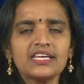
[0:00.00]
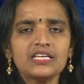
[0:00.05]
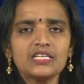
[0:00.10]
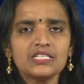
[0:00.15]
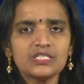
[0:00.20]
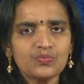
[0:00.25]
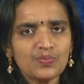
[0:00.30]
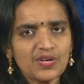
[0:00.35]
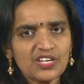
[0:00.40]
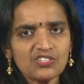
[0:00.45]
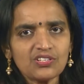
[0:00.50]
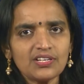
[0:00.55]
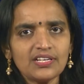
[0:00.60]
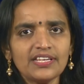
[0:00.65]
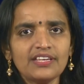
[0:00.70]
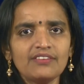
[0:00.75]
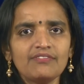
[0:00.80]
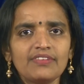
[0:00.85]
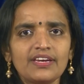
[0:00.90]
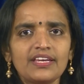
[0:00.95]

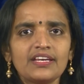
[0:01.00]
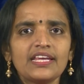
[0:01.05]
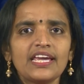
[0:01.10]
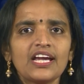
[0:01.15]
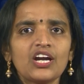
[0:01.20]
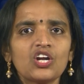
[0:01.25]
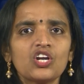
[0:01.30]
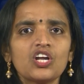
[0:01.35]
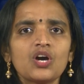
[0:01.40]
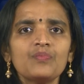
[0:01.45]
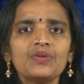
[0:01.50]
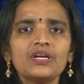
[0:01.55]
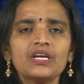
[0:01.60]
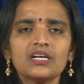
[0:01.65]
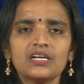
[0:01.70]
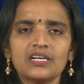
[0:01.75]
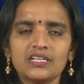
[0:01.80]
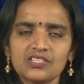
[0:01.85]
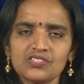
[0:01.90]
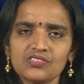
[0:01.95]
especially when economic
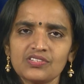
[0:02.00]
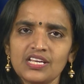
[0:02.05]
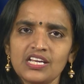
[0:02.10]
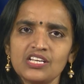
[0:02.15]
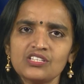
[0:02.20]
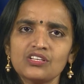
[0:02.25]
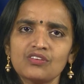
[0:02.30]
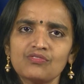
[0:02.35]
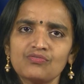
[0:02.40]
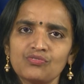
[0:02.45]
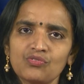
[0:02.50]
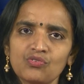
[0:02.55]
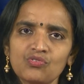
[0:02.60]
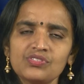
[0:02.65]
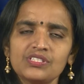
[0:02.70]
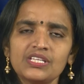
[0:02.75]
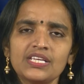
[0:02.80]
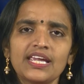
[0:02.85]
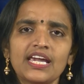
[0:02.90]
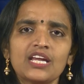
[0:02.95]
constraints are
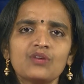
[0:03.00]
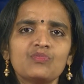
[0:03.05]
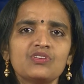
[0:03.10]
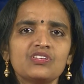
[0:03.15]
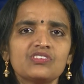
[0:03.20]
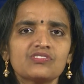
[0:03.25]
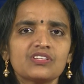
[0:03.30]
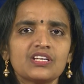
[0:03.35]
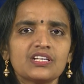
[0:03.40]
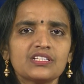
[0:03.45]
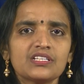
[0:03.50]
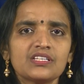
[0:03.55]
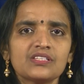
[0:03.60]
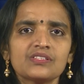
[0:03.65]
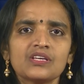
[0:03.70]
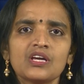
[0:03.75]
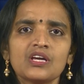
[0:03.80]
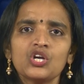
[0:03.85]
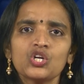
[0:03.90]
forcing administrators